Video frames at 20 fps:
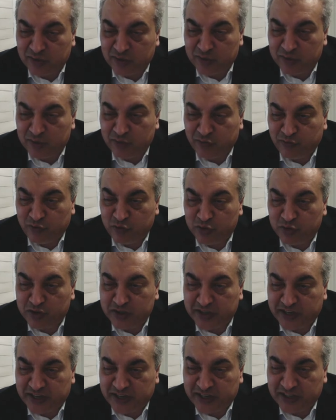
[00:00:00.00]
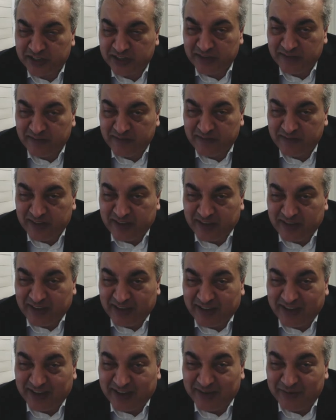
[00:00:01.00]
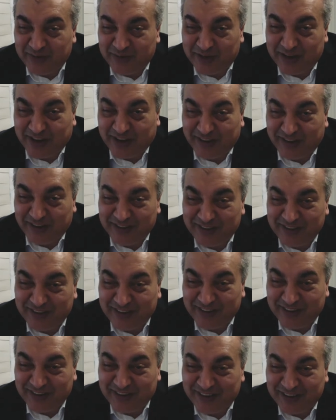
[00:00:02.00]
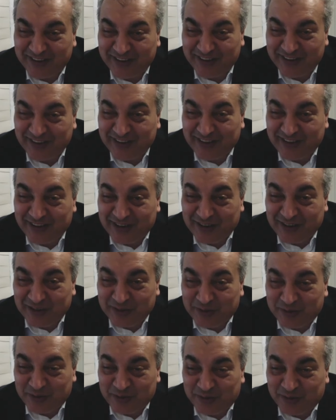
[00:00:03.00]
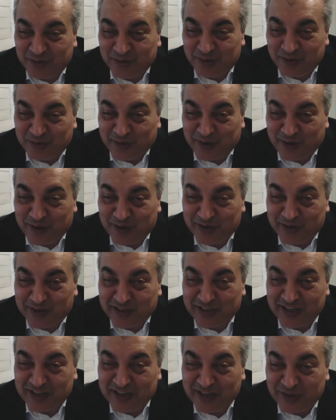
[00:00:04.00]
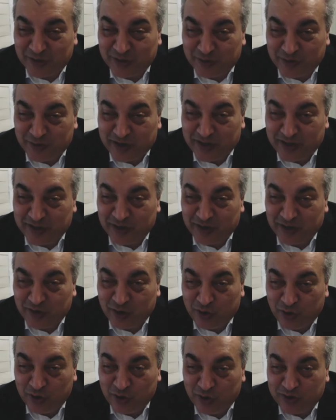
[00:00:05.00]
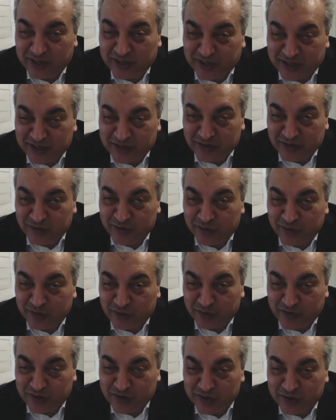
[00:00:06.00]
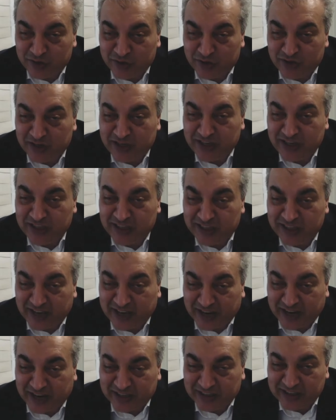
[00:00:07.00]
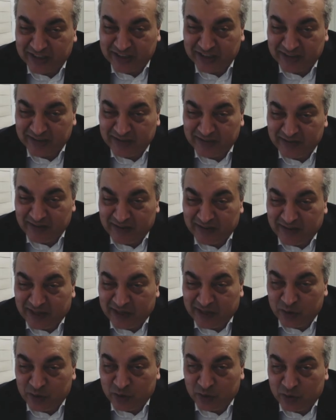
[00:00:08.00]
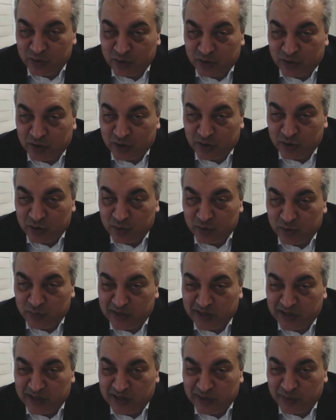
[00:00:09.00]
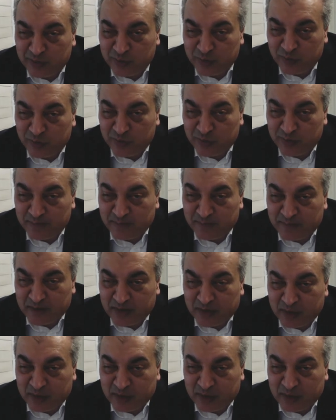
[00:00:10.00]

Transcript: come into force yet, and we had to go around and integrate the whole text of the convention in the act in order to be able